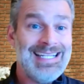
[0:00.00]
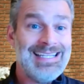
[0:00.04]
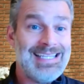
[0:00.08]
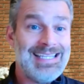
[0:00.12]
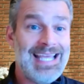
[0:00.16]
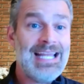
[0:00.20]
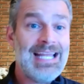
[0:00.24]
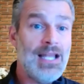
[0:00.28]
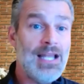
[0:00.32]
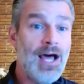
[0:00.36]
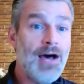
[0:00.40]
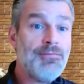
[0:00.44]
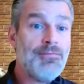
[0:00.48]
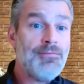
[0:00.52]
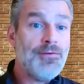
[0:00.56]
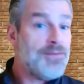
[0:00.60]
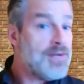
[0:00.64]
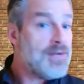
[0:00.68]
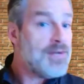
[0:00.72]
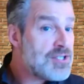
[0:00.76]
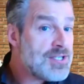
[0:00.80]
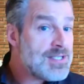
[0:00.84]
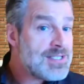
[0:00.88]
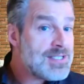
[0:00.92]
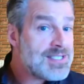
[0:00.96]
They love
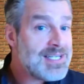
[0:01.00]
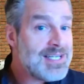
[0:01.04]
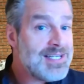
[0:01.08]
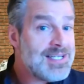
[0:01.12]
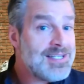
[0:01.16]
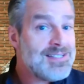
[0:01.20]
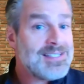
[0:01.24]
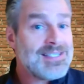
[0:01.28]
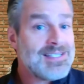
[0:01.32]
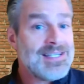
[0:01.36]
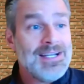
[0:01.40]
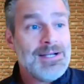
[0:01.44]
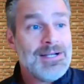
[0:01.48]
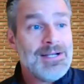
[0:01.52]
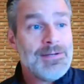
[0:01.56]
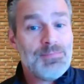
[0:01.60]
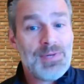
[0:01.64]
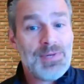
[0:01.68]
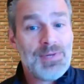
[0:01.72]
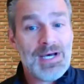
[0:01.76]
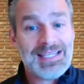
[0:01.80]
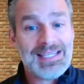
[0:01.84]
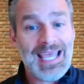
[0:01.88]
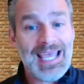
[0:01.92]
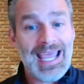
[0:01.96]
efficiencies,
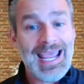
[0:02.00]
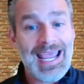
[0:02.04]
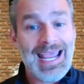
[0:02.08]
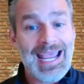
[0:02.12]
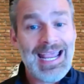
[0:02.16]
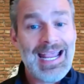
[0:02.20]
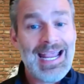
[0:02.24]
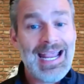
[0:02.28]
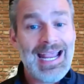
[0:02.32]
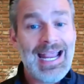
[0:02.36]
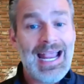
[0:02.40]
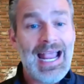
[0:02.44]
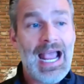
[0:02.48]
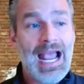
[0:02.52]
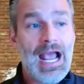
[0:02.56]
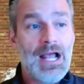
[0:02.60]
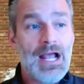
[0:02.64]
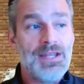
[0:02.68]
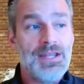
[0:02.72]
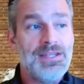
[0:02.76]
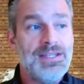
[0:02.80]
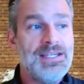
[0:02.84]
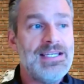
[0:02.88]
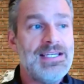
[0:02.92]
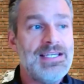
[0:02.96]
but they
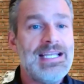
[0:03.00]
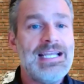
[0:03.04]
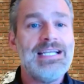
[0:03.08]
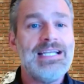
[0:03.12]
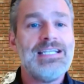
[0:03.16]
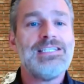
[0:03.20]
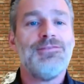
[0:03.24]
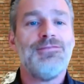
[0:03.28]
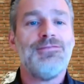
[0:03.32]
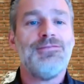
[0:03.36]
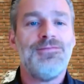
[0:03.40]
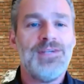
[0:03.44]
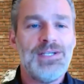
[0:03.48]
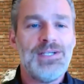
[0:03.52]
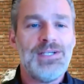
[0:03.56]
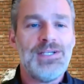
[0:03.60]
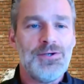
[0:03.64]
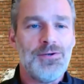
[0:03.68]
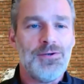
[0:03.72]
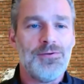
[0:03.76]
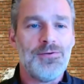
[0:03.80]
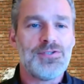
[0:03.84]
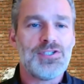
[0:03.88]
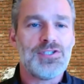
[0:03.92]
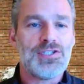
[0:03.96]
need to
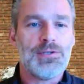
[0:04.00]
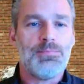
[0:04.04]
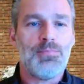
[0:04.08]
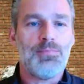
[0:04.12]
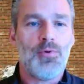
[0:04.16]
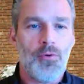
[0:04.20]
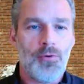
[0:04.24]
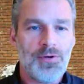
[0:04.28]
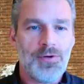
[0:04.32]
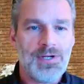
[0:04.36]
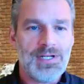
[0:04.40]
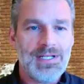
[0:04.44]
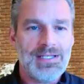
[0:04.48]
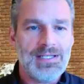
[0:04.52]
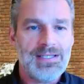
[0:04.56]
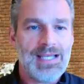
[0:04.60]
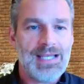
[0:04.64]
feel supported.